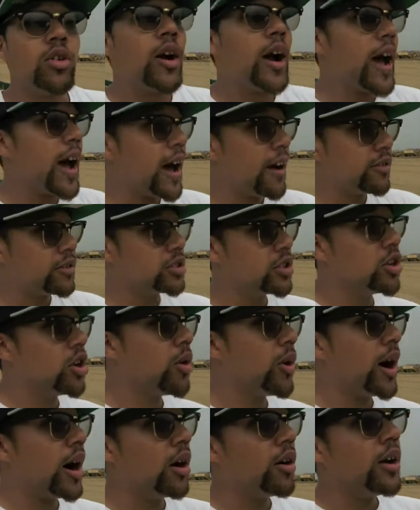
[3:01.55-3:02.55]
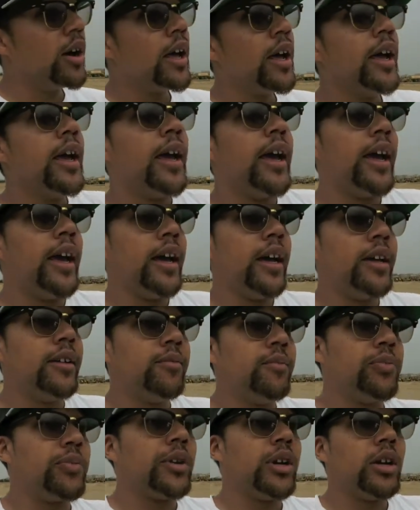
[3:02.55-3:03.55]
don't have to go out
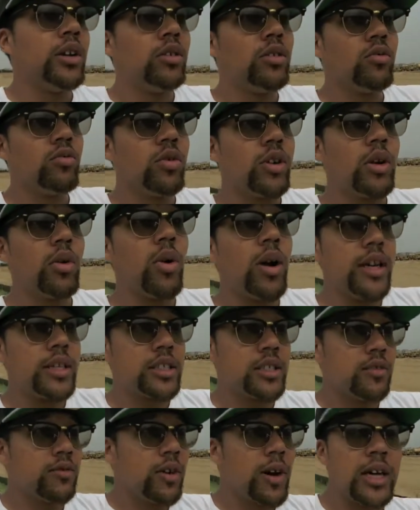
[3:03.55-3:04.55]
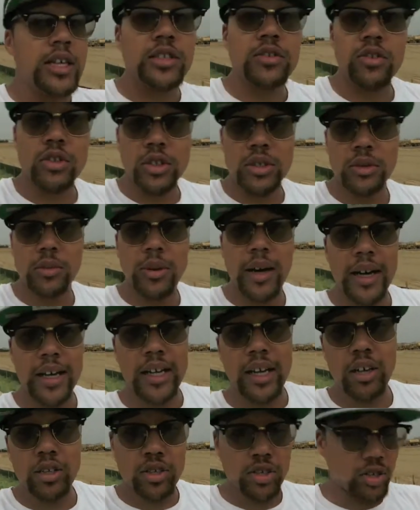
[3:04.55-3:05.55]
and request the funds from
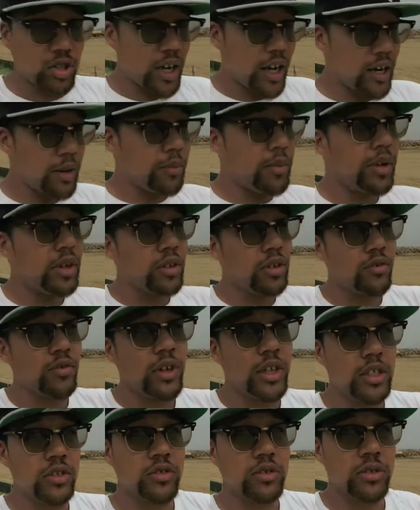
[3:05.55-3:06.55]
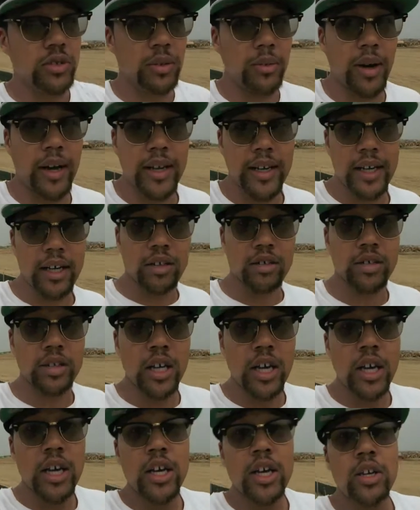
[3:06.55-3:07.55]
somebody else or try to build the funds from somebody else
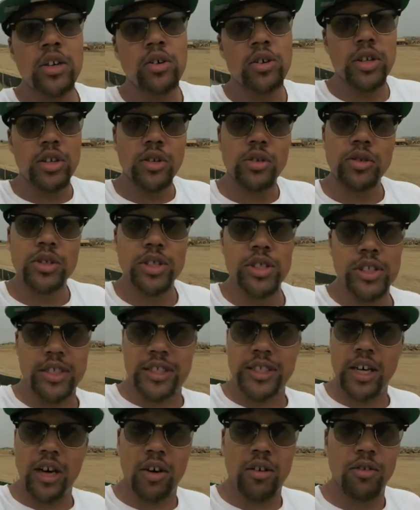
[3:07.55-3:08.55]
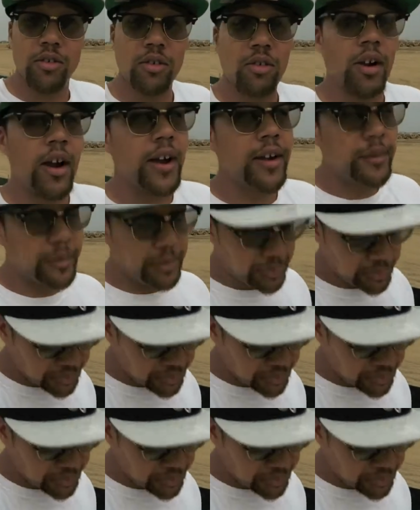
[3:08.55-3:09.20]
you can do it yourself right